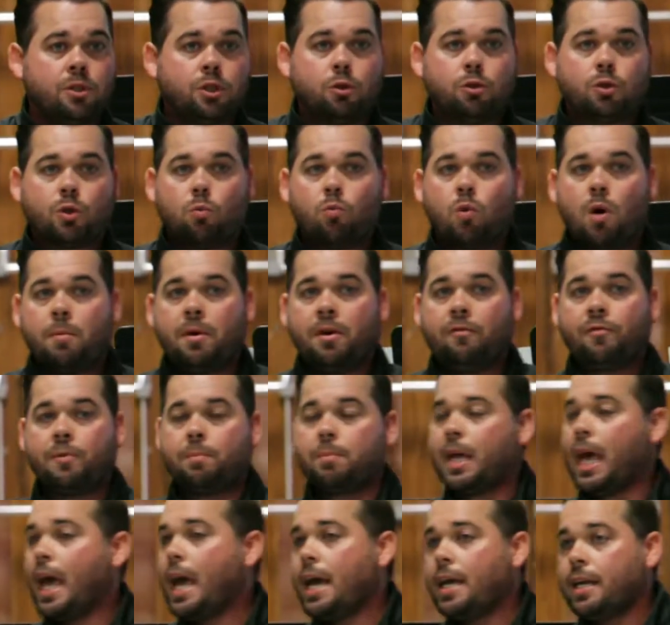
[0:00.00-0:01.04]
She was a woman from
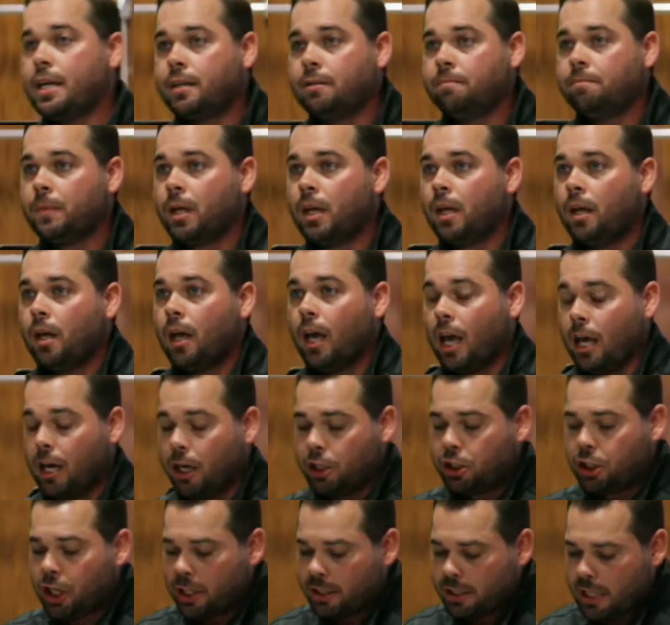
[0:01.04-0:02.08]
Canaan and a
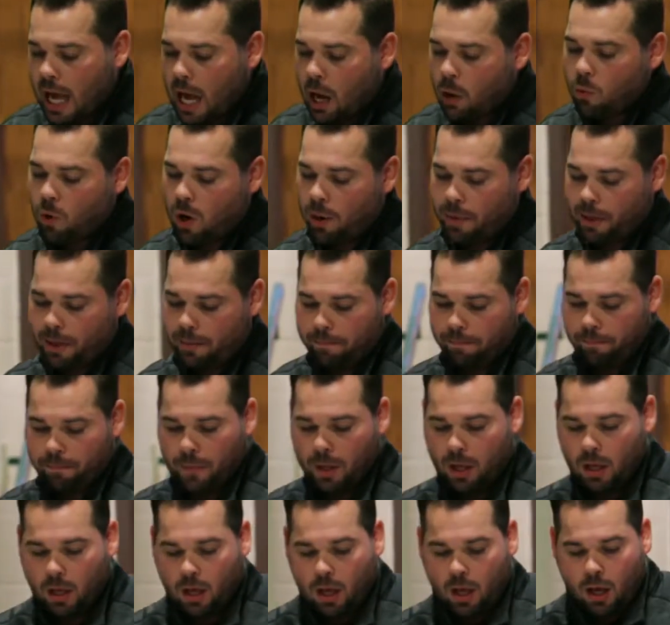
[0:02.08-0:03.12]
Gentile woman.
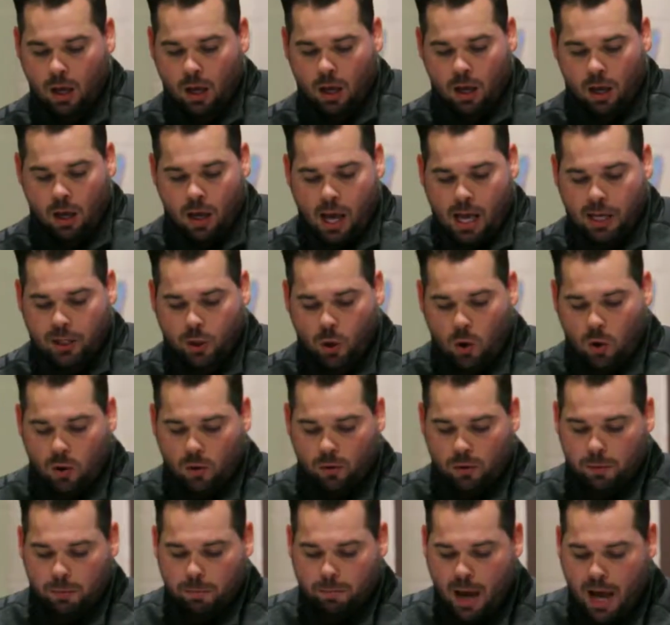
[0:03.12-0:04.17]
And
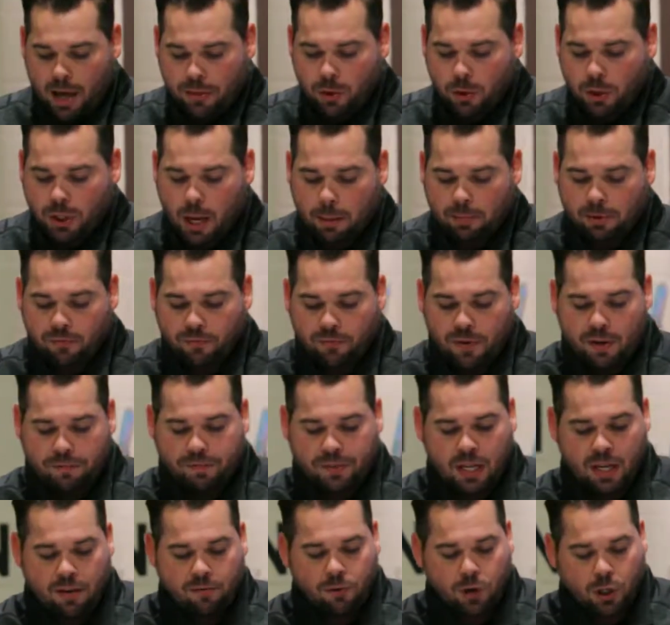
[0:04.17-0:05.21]
so Matthew chapter
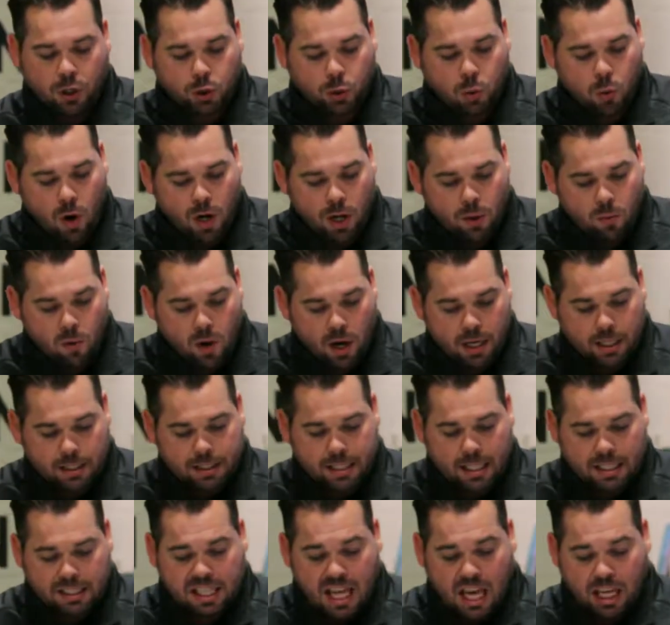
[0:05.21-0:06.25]
fifteen, verse twenty-one, it
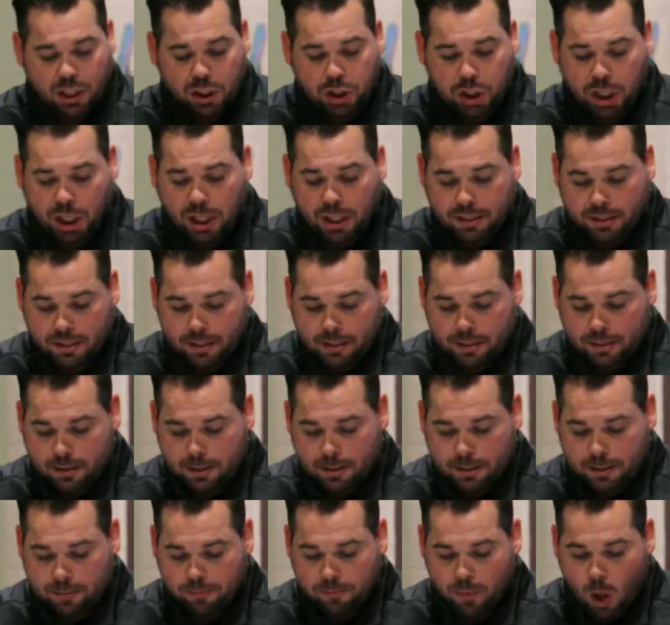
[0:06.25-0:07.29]
says, "Then
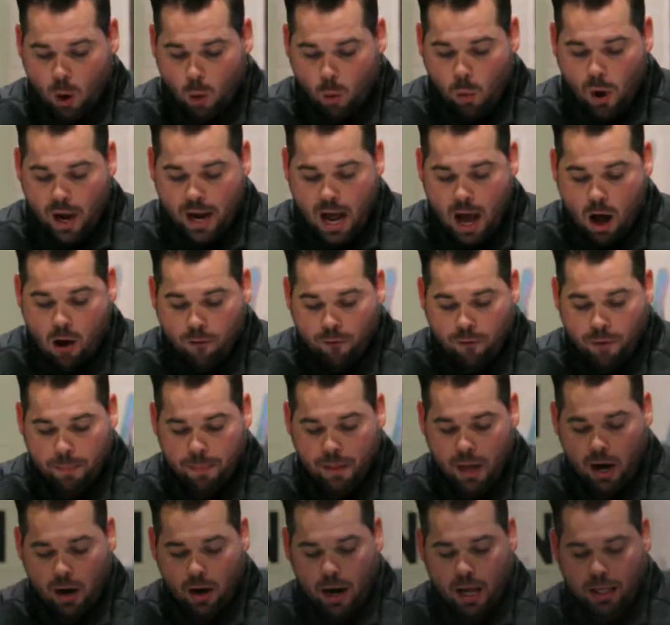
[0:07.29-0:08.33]
Jesus went out from
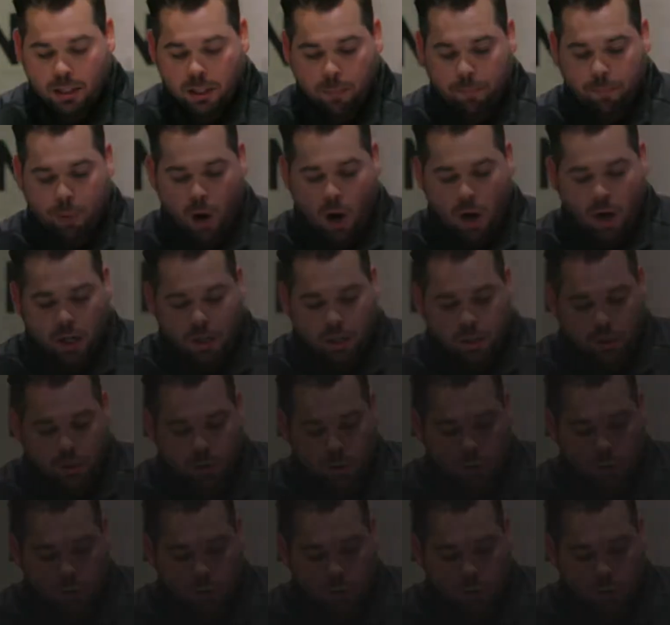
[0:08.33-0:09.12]
there and departed to